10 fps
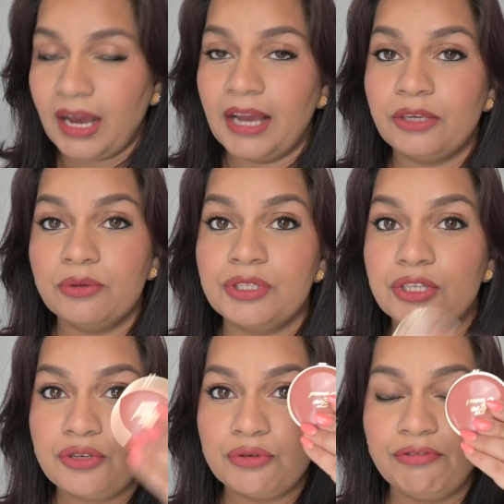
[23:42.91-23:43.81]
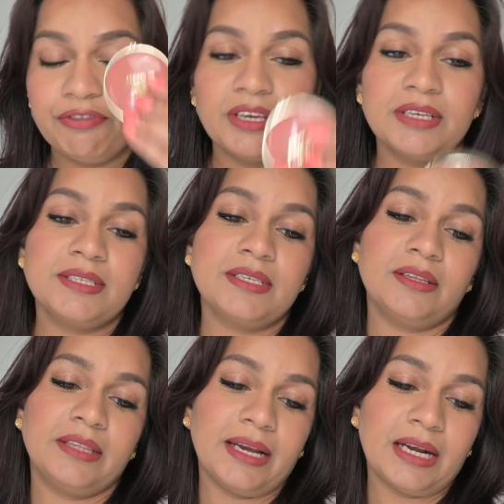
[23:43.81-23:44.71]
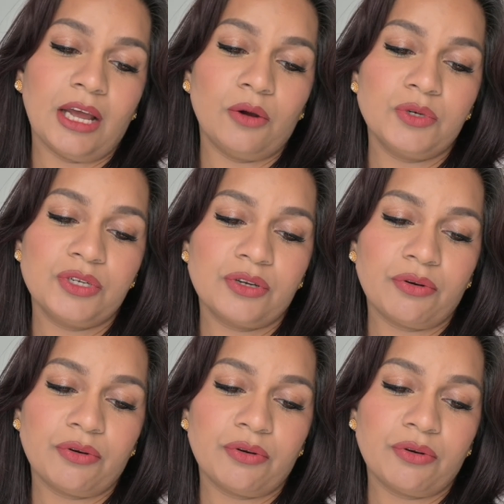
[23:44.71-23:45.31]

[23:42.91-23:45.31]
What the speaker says: I used the Too Faced, their Cloud